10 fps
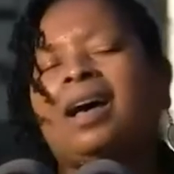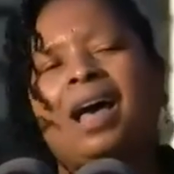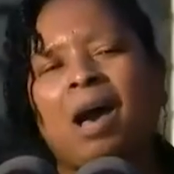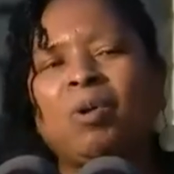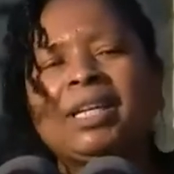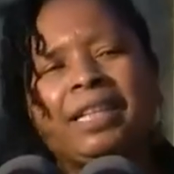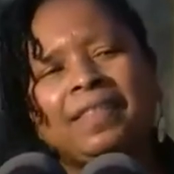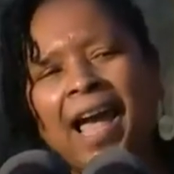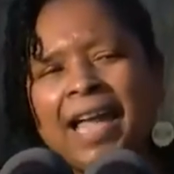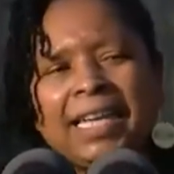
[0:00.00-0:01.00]
I want to
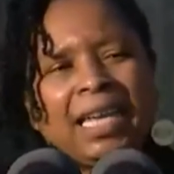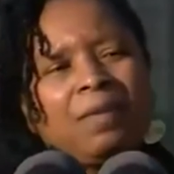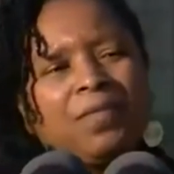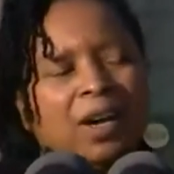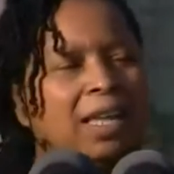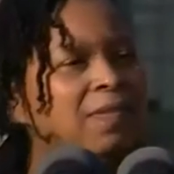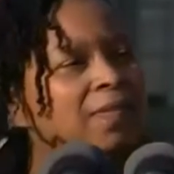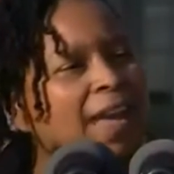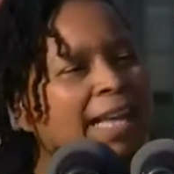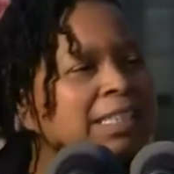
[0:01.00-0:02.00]
thank him for
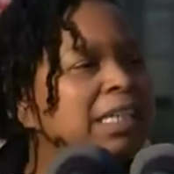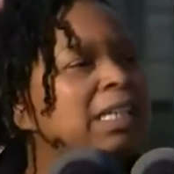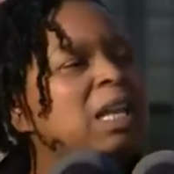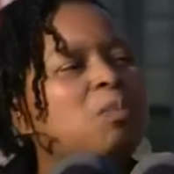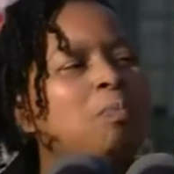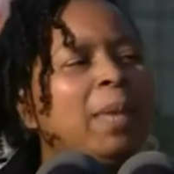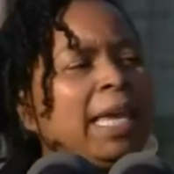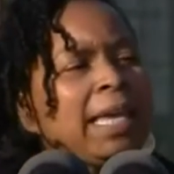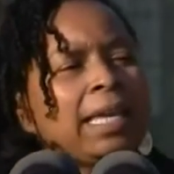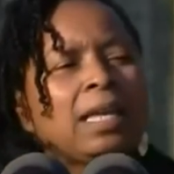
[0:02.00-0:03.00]
investing in
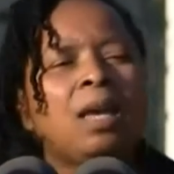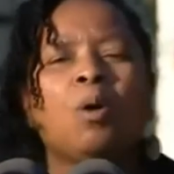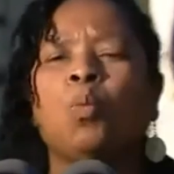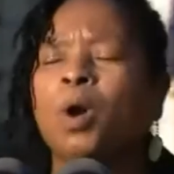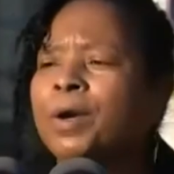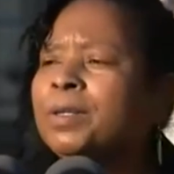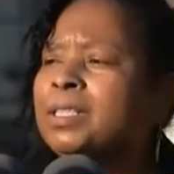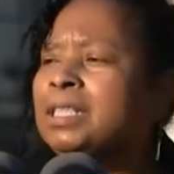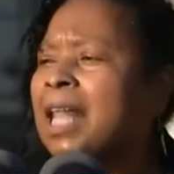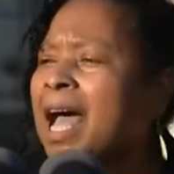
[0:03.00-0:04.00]
me, workers
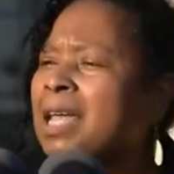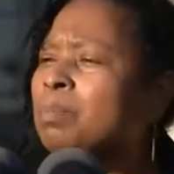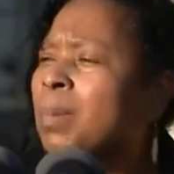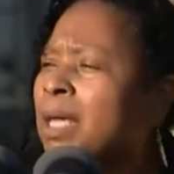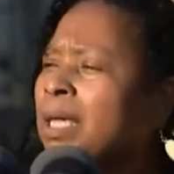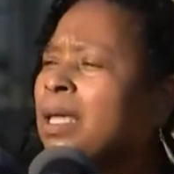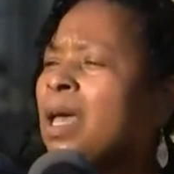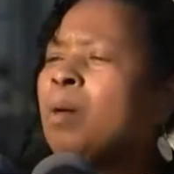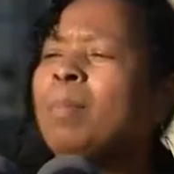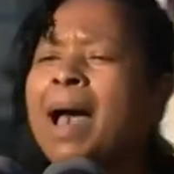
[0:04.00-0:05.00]
like me,
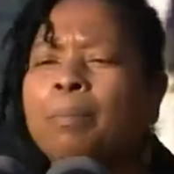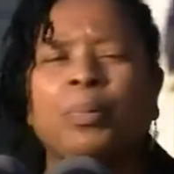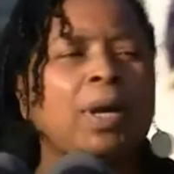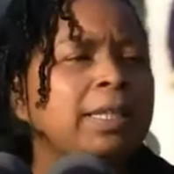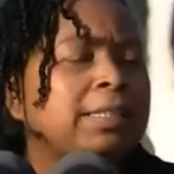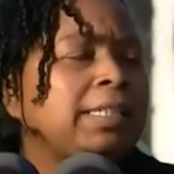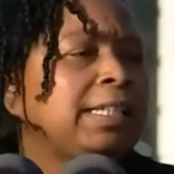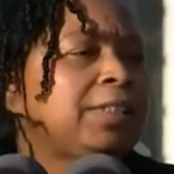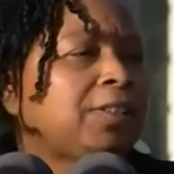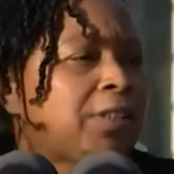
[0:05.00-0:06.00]
my brothers
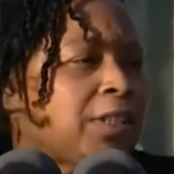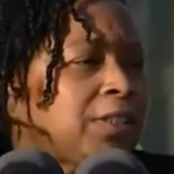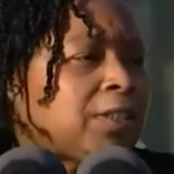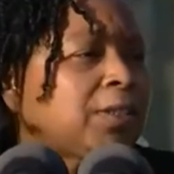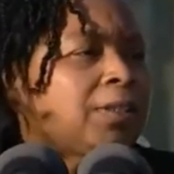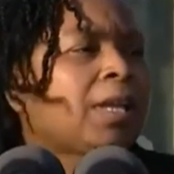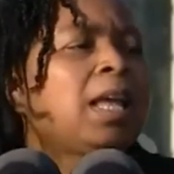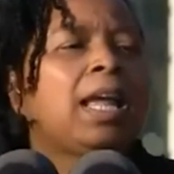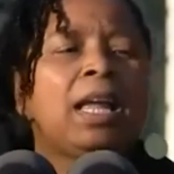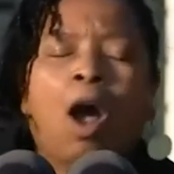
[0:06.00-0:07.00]
and sisters,
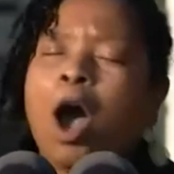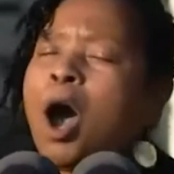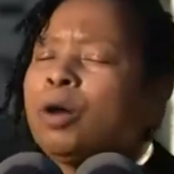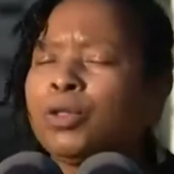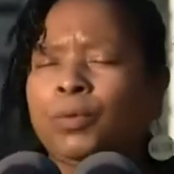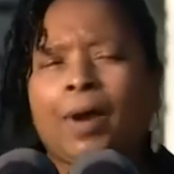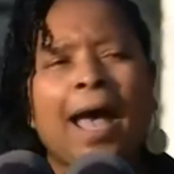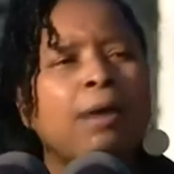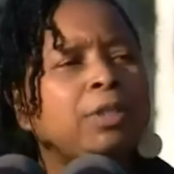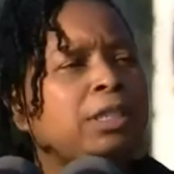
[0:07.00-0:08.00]
all
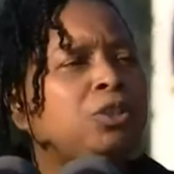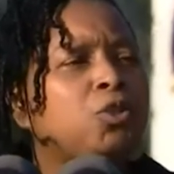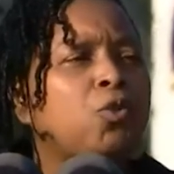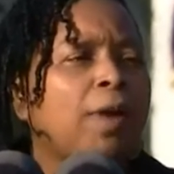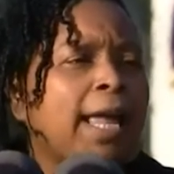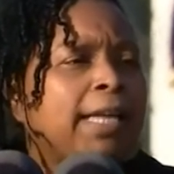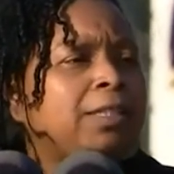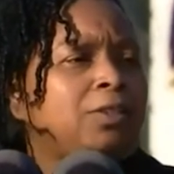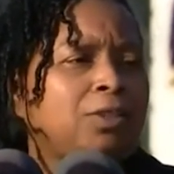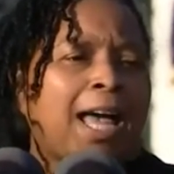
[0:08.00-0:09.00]
throughout this great
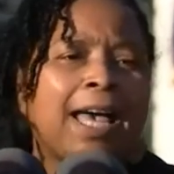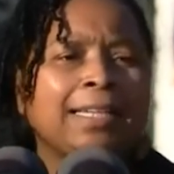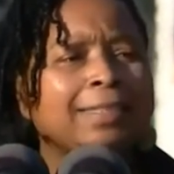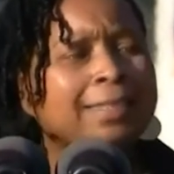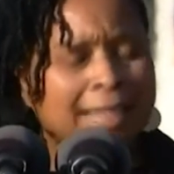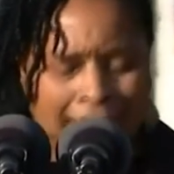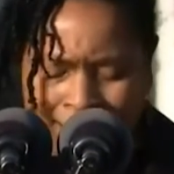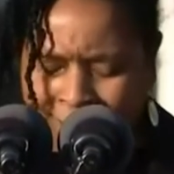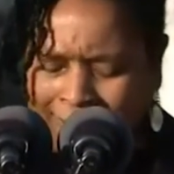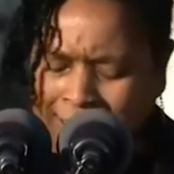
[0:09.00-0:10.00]
United
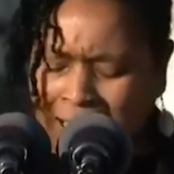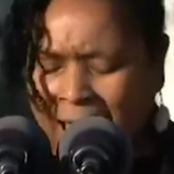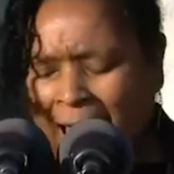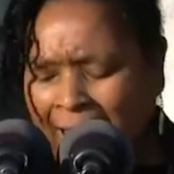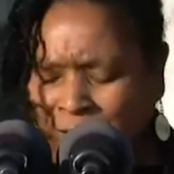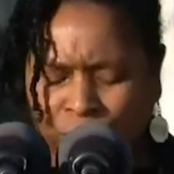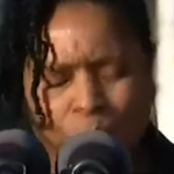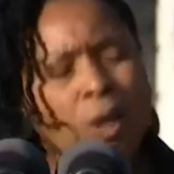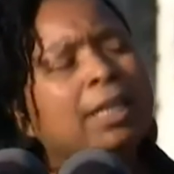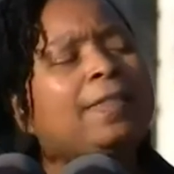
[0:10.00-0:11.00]
States. I just
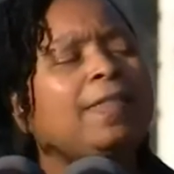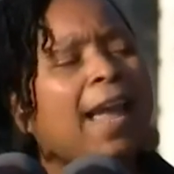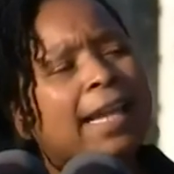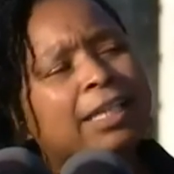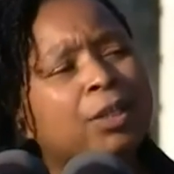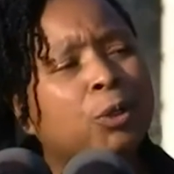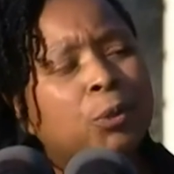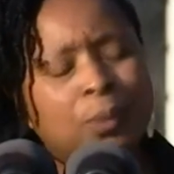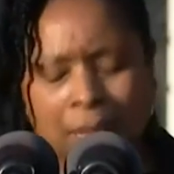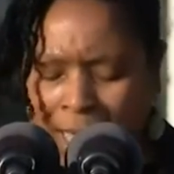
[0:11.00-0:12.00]
want to thank
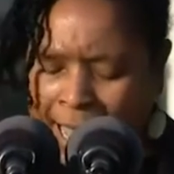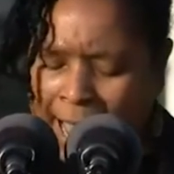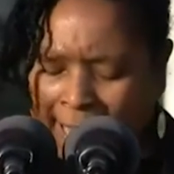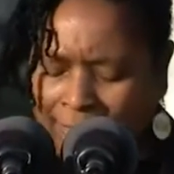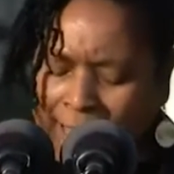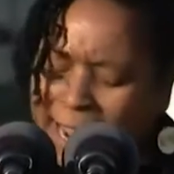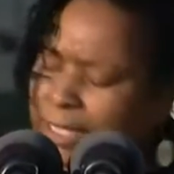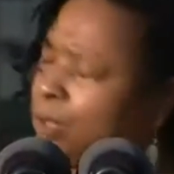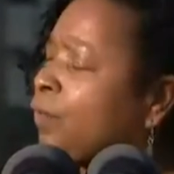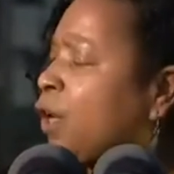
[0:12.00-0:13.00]
you and thank
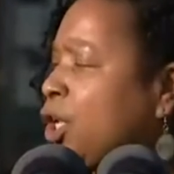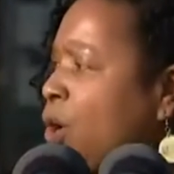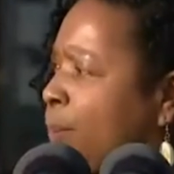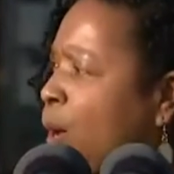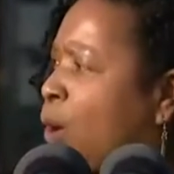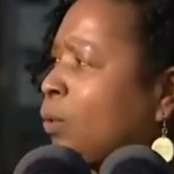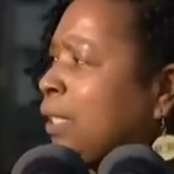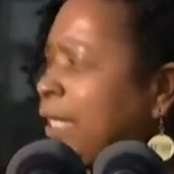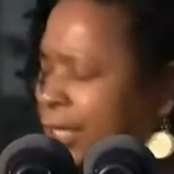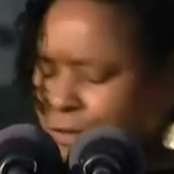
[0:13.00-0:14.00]
you for your bold
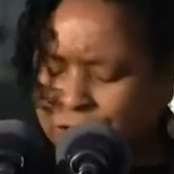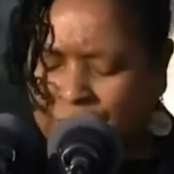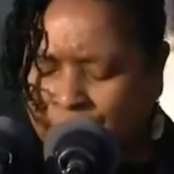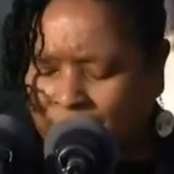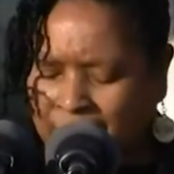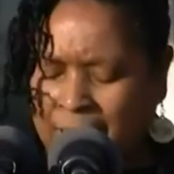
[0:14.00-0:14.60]
leadership